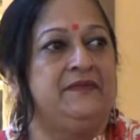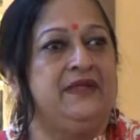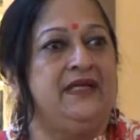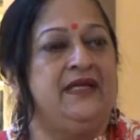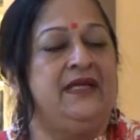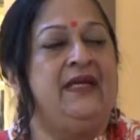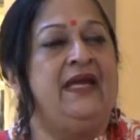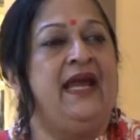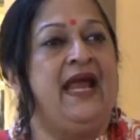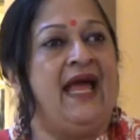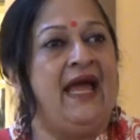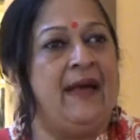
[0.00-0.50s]

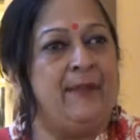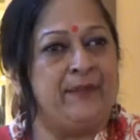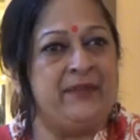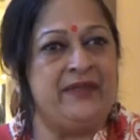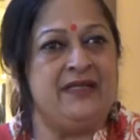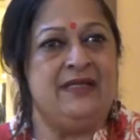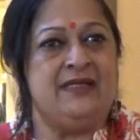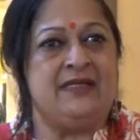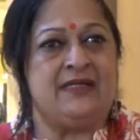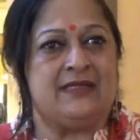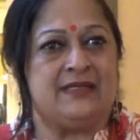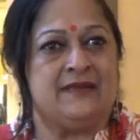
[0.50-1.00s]
It
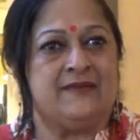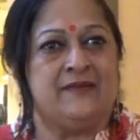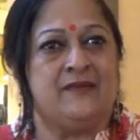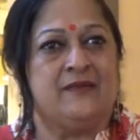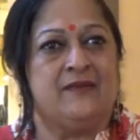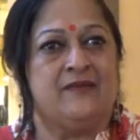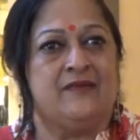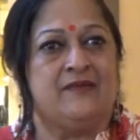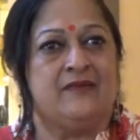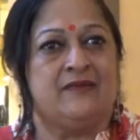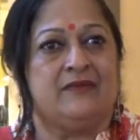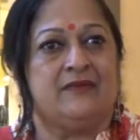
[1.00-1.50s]
happens
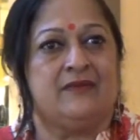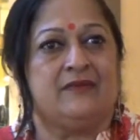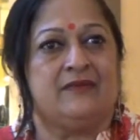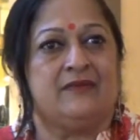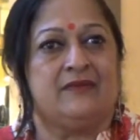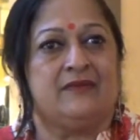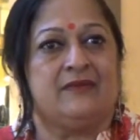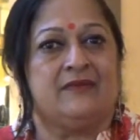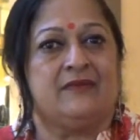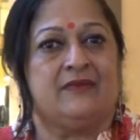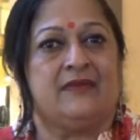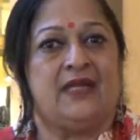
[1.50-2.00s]

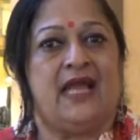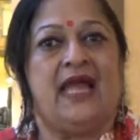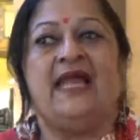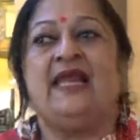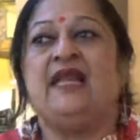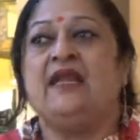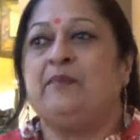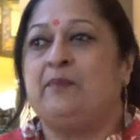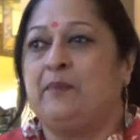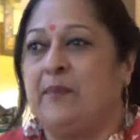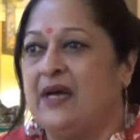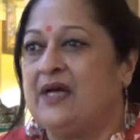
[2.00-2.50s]
and
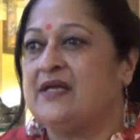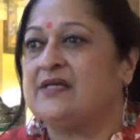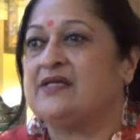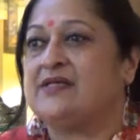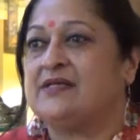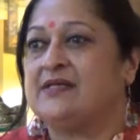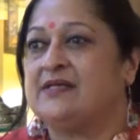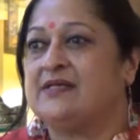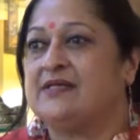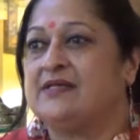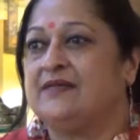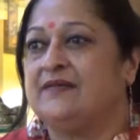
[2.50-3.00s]
it
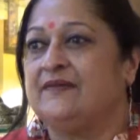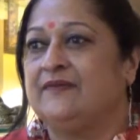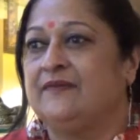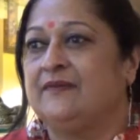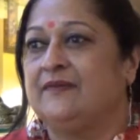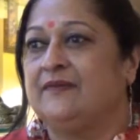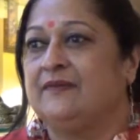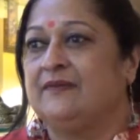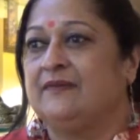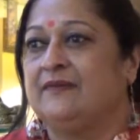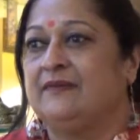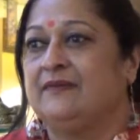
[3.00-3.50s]
passes.
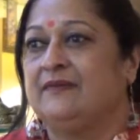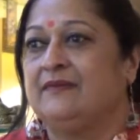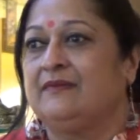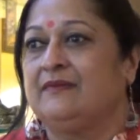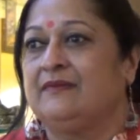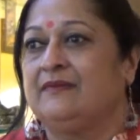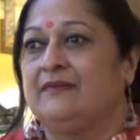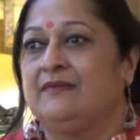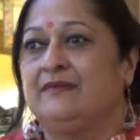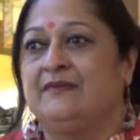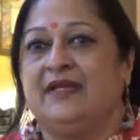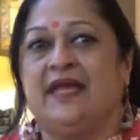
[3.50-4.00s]

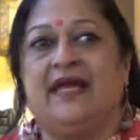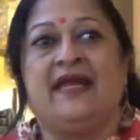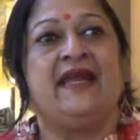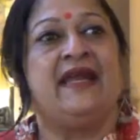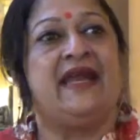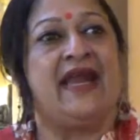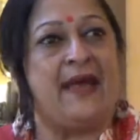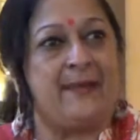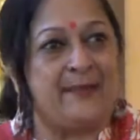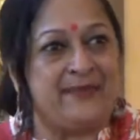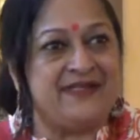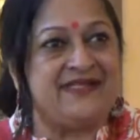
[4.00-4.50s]
And it
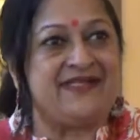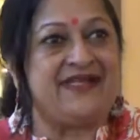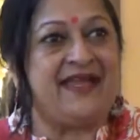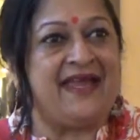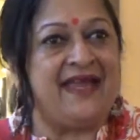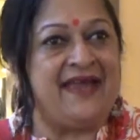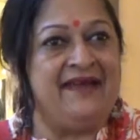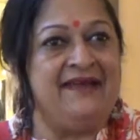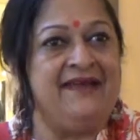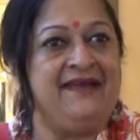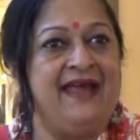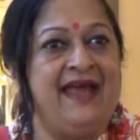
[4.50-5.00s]
happens
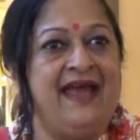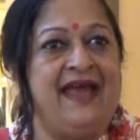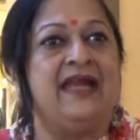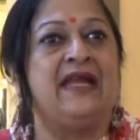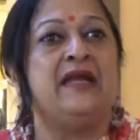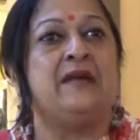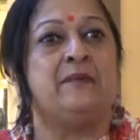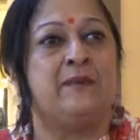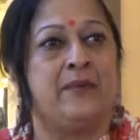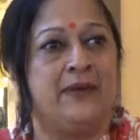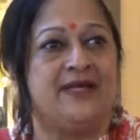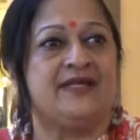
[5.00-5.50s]
again and
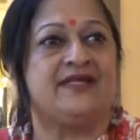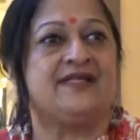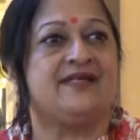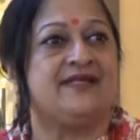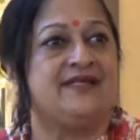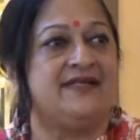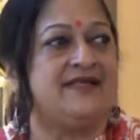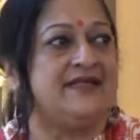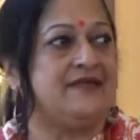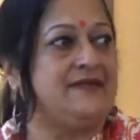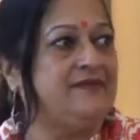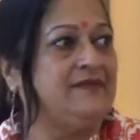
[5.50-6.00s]
it
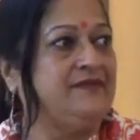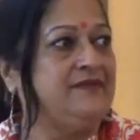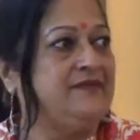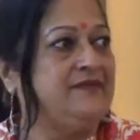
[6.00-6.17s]
passes.